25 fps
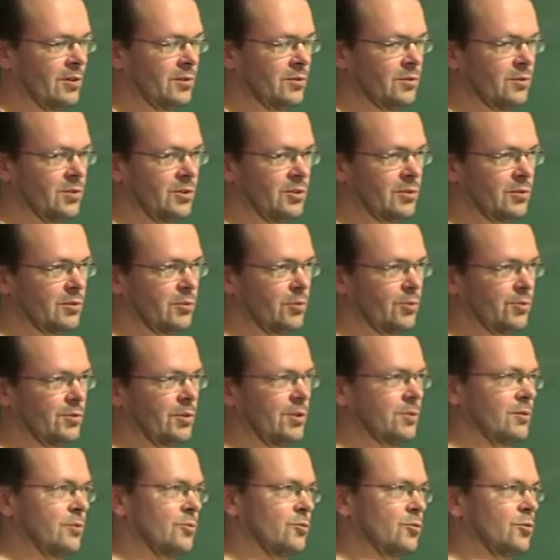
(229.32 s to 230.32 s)
dth root,
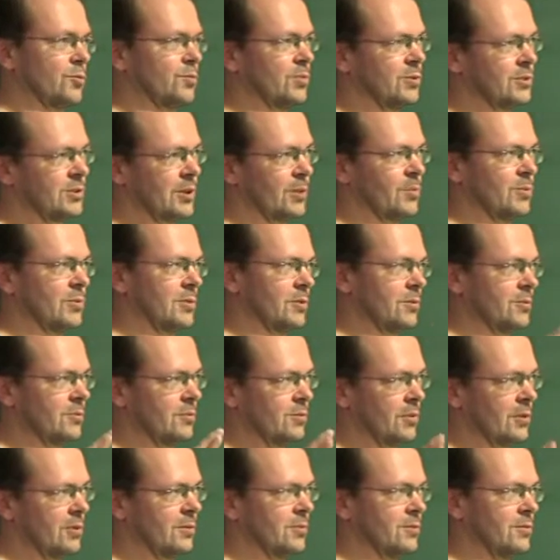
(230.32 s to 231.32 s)
then it should be something,
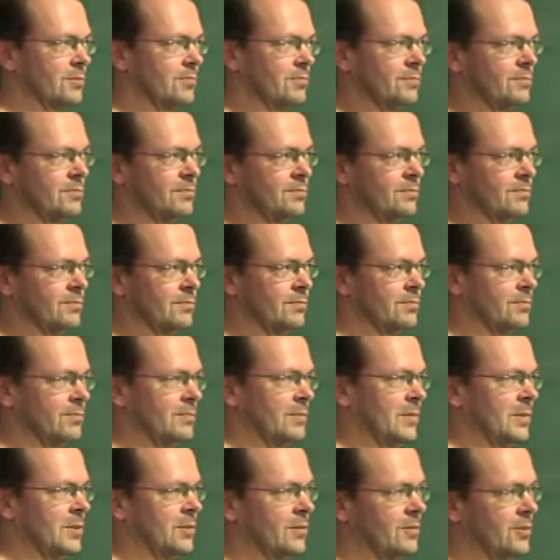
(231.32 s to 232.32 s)
well,
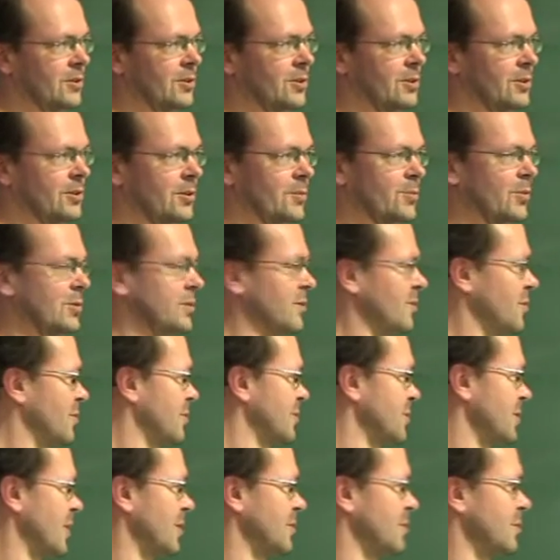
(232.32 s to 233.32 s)
linear, but in
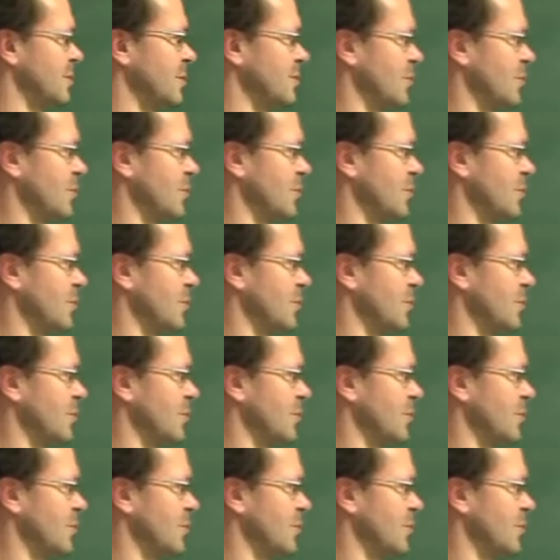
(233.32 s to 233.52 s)
this case it's